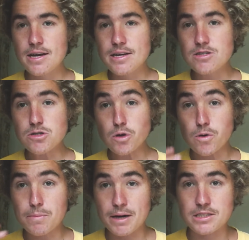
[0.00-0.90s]
so
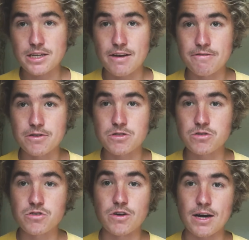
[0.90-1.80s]
much effort to
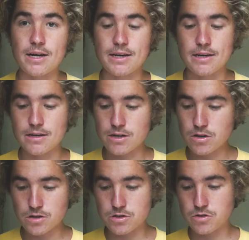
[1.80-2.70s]
try and
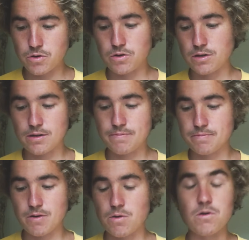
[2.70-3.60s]
control
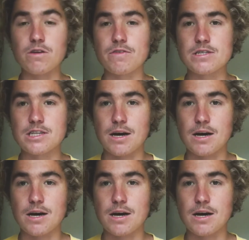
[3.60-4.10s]
all of these